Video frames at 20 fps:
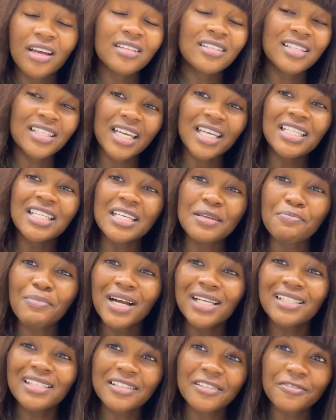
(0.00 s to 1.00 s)
Then
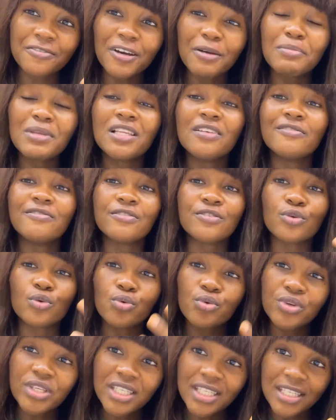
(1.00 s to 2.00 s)
imagine the family
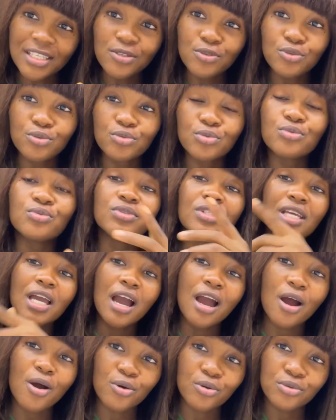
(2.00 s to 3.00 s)
requiting you to
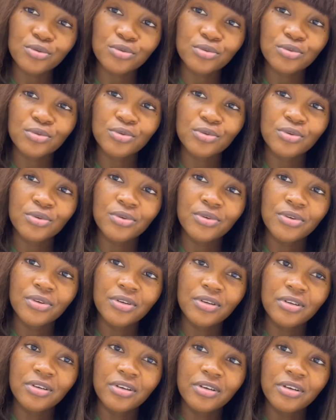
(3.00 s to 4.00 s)
their house.
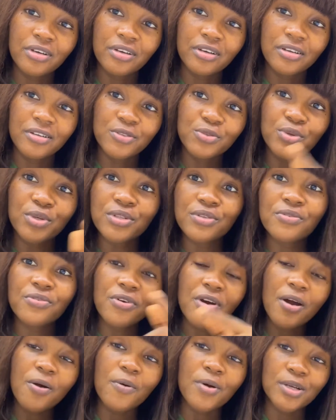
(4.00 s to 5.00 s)

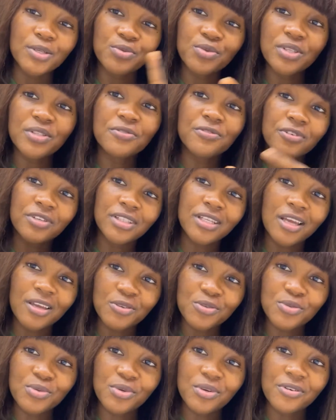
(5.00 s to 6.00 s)
24 hours, 24
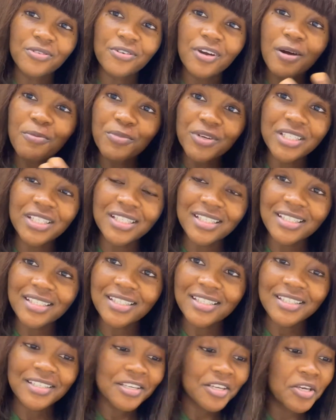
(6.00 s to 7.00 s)
times 12, how much is
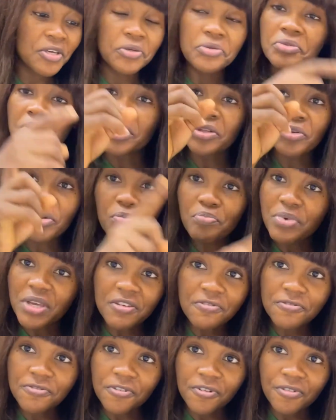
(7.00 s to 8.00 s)
this? You are not
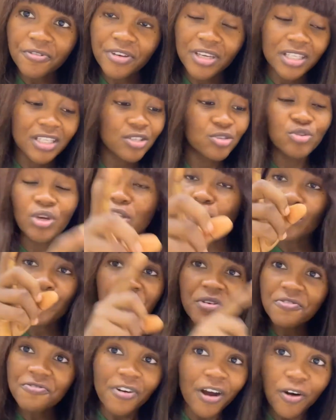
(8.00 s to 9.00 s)
paying for rent, you are not
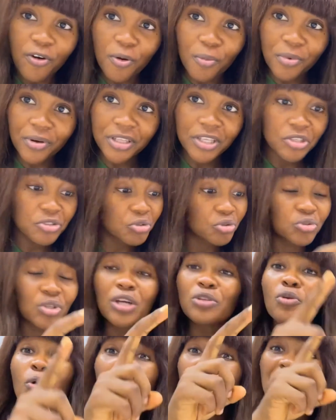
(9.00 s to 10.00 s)
paying for accommodation, you
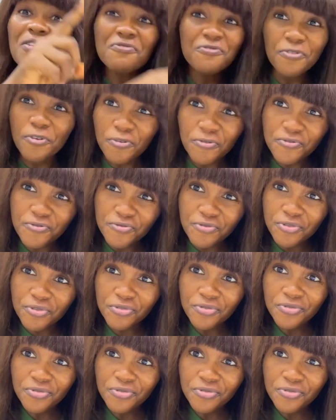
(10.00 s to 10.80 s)
are not paying for food.